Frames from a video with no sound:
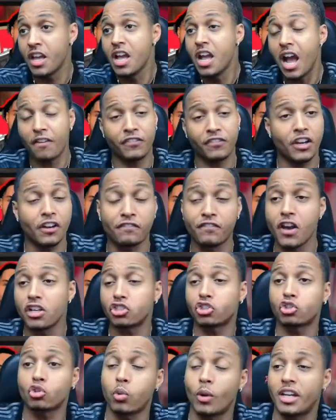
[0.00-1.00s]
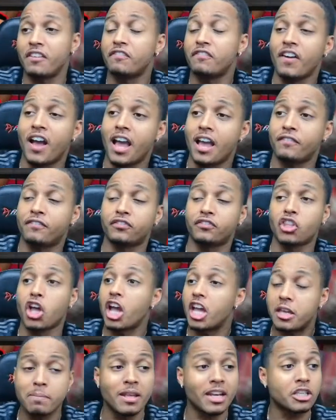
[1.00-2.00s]
I think the first 25,
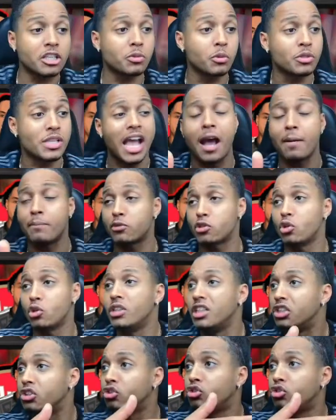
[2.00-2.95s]
30 minutes was absolutely